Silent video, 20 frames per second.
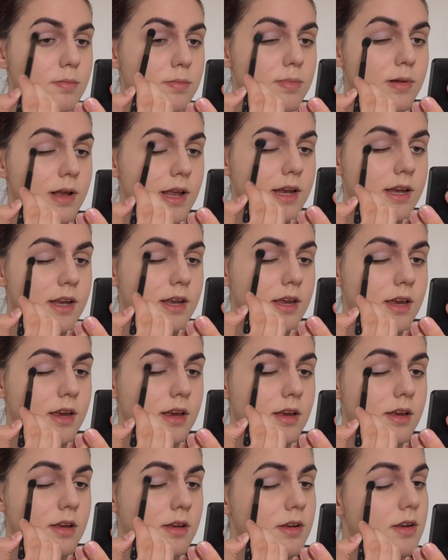
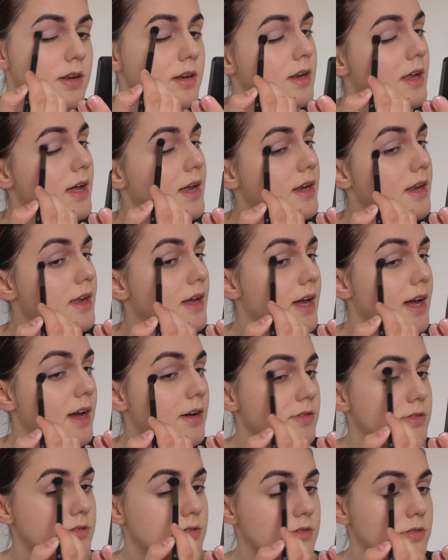blending that
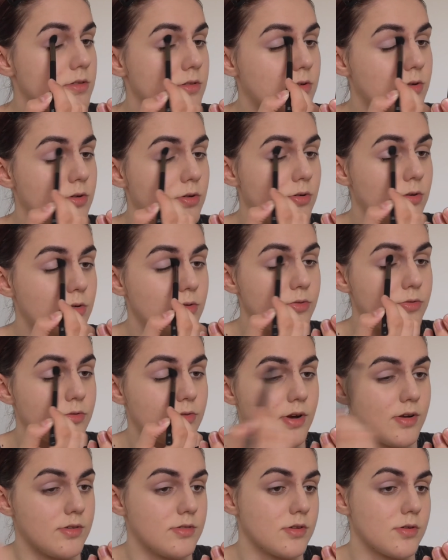out all
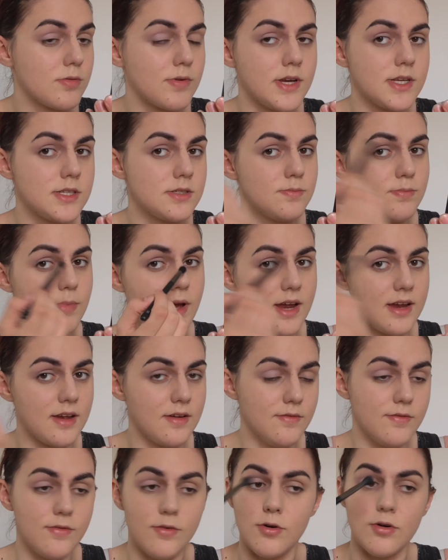throughout the crease, back
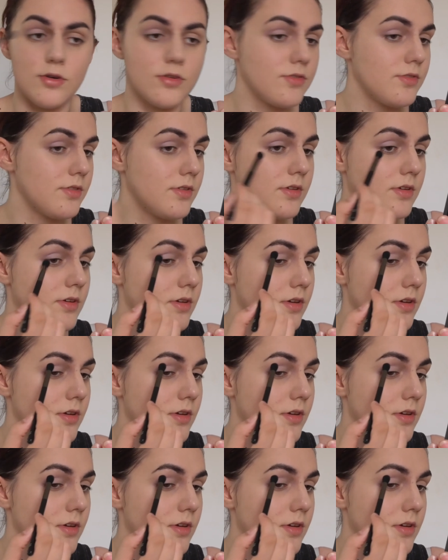and forth.